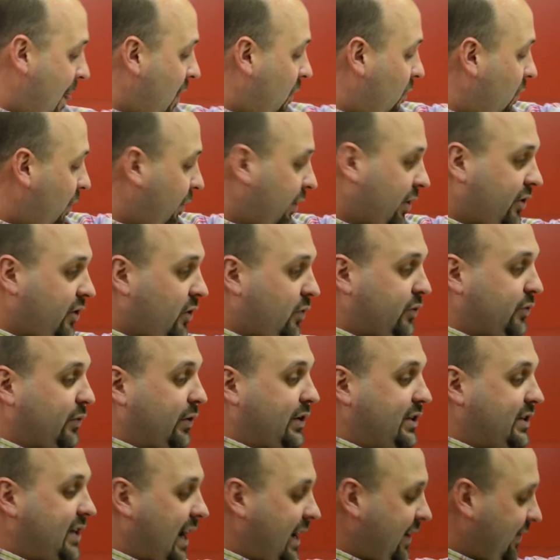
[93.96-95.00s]
I'm going to give you the
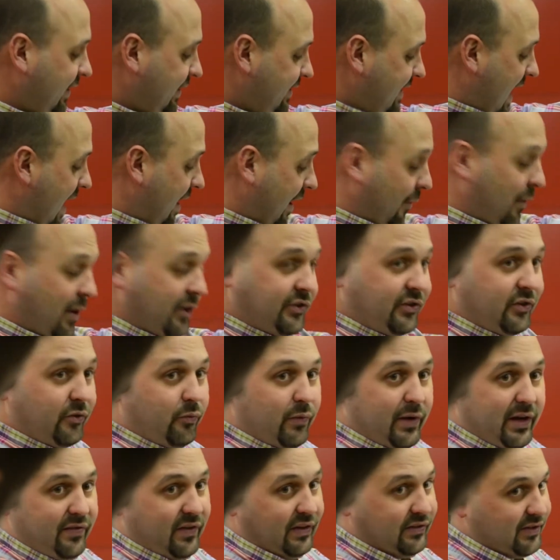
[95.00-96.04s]
tools and you got to
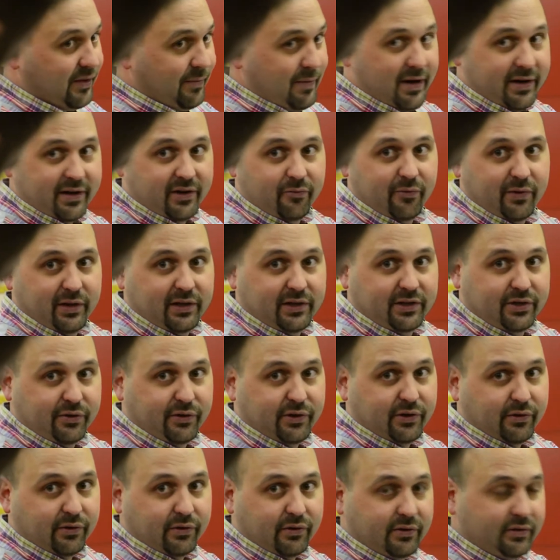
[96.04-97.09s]
use those tools to figure it out
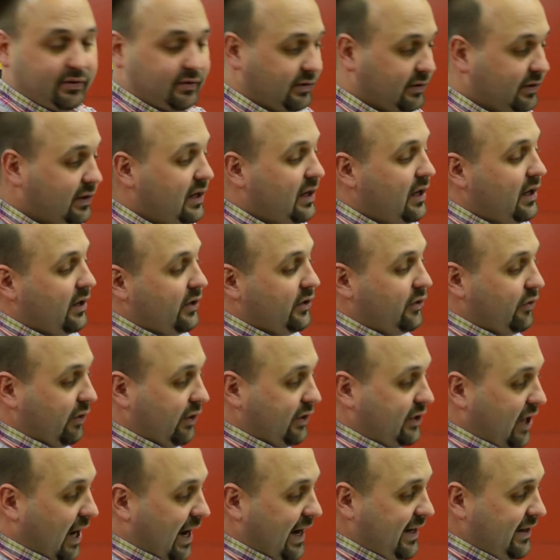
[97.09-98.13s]
yourself. I'm here to
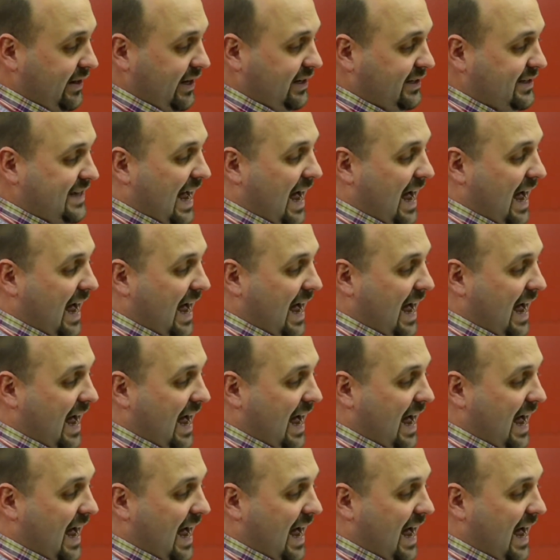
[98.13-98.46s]
support that.